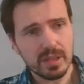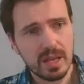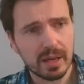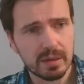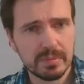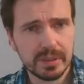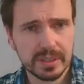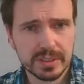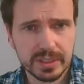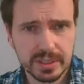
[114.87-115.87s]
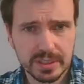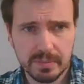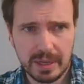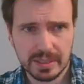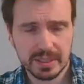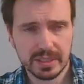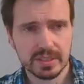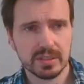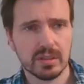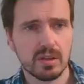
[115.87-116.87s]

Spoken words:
it's just semantics.